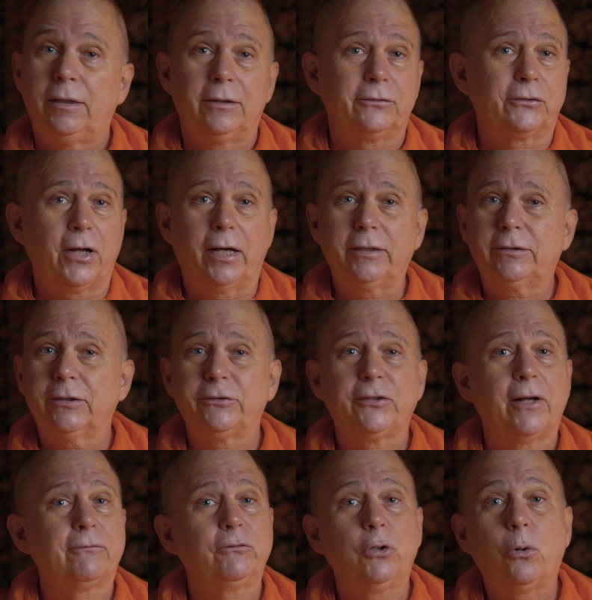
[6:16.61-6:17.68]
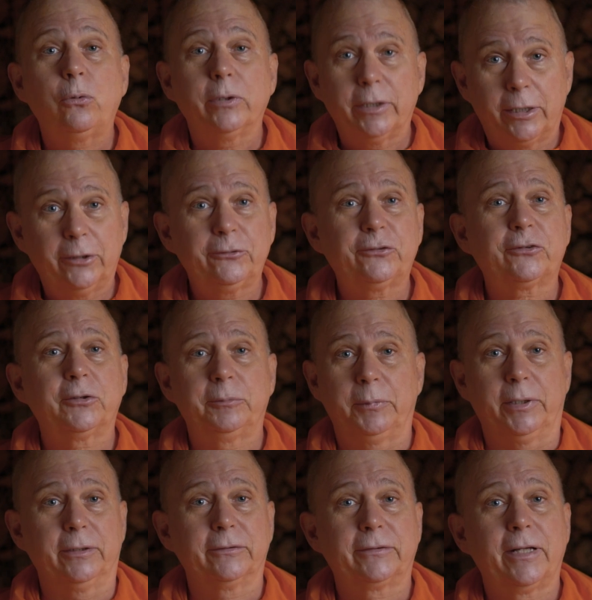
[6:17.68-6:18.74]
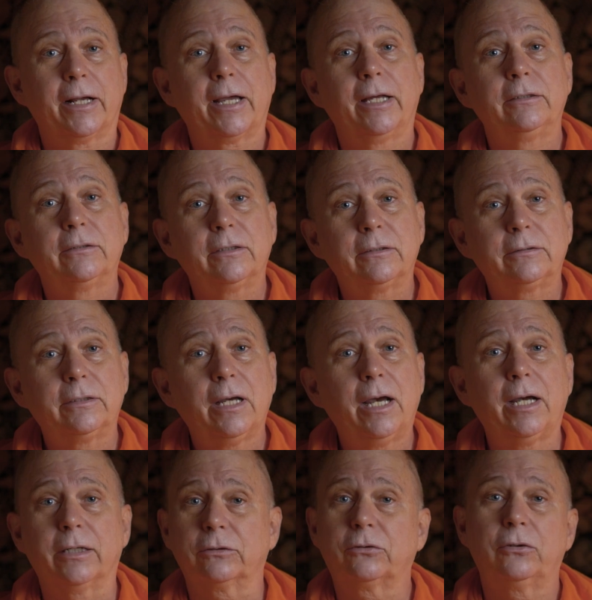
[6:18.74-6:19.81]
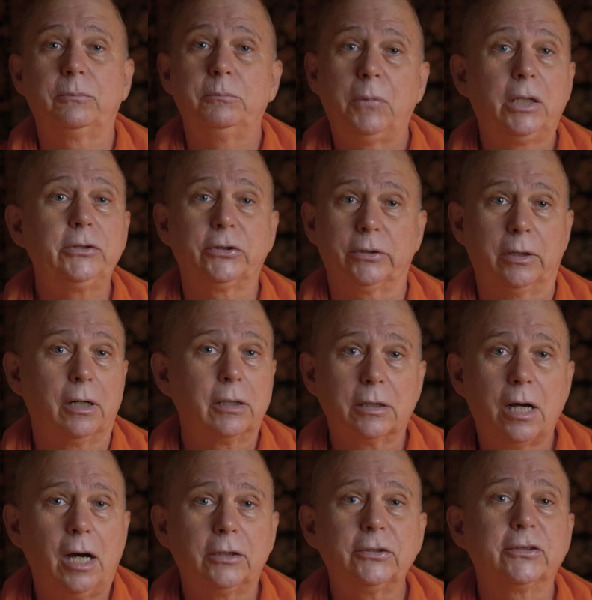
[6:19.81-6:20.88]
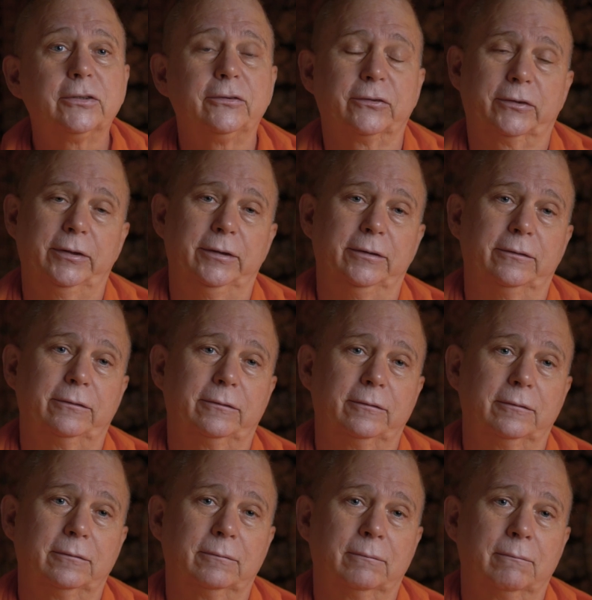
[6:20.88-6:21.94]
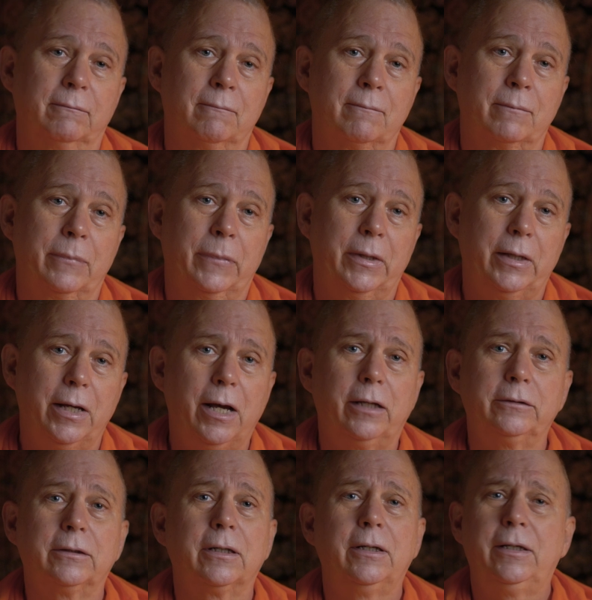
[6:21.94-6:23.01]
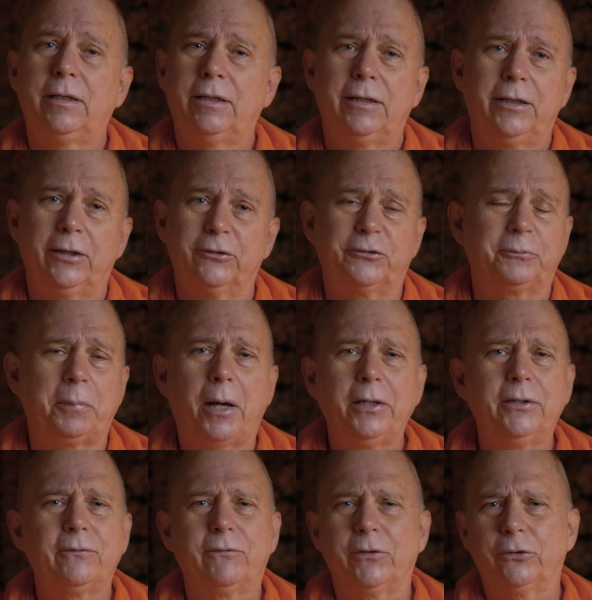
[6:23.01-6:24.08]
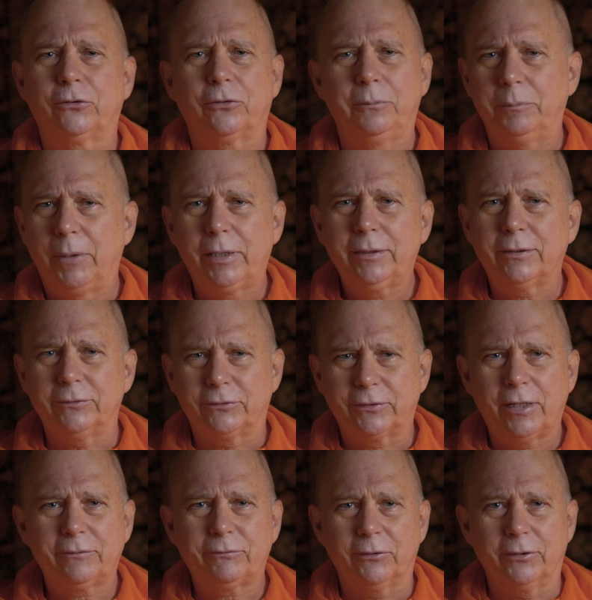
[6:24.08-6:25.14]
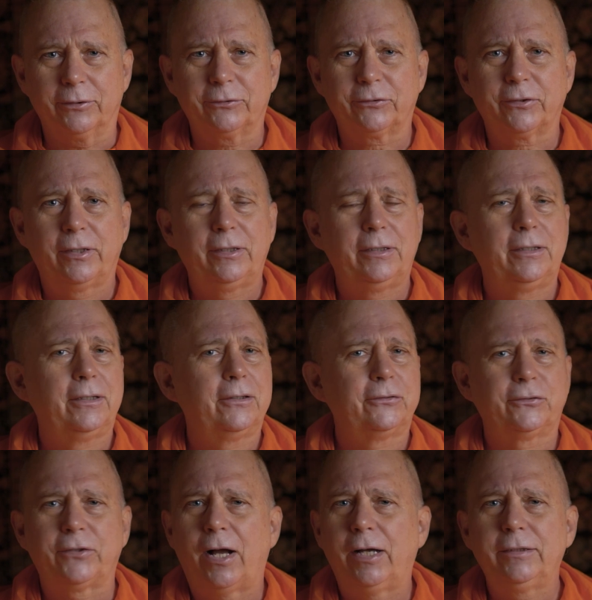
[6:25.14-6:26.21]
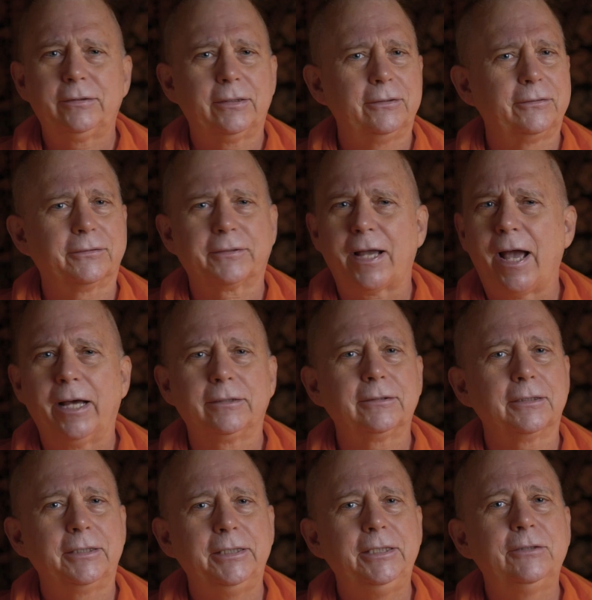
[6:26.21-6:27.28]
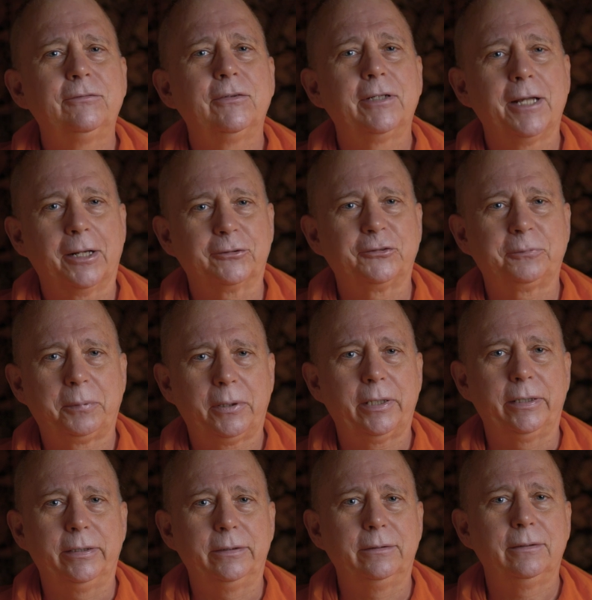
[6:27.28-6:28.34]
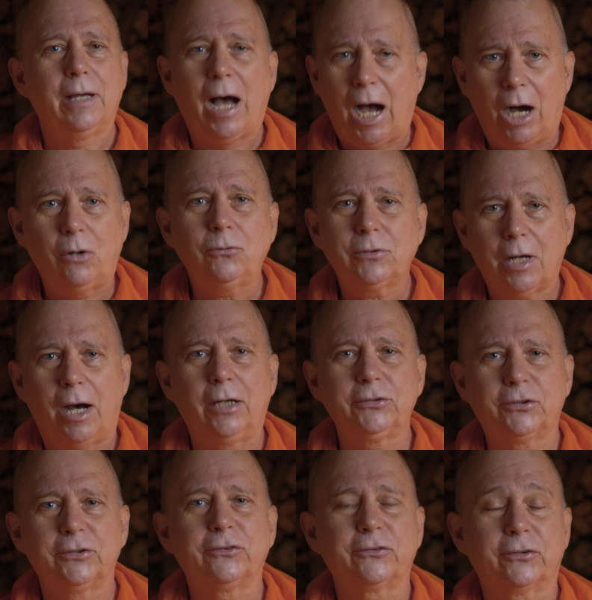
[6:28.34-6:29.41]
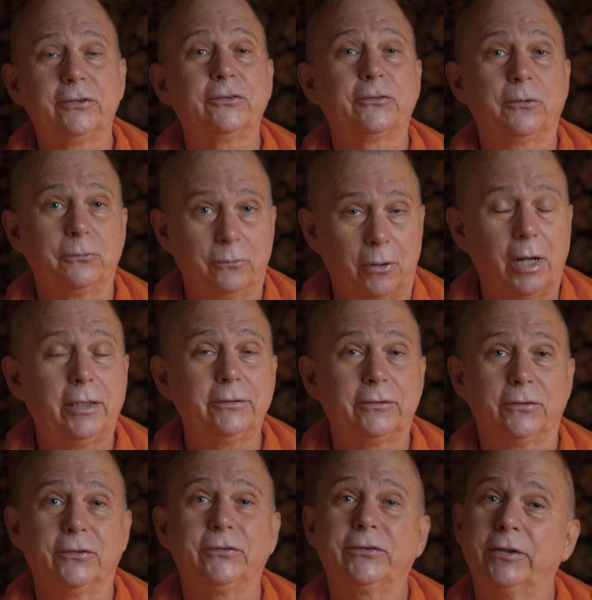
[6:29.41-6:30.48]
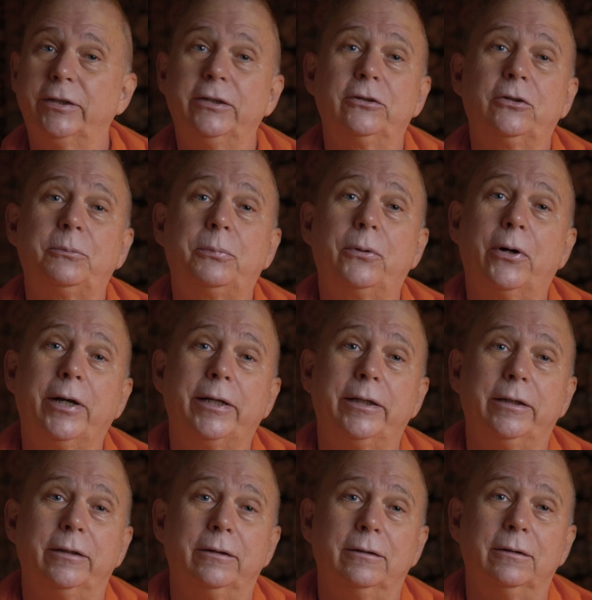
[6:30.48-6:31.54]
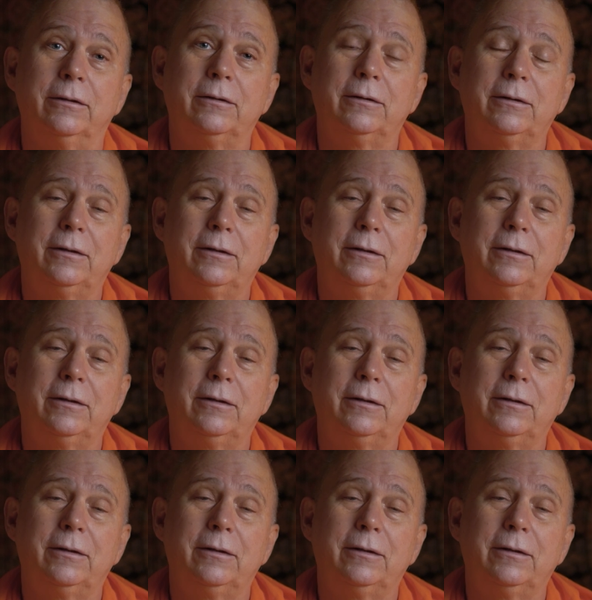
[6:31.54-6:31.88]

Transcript: Scientists have no instruments that can detect or measure our consciousness. And in spite of their tremendous efforts, scientists can't even explain how consciousness arises in the brain.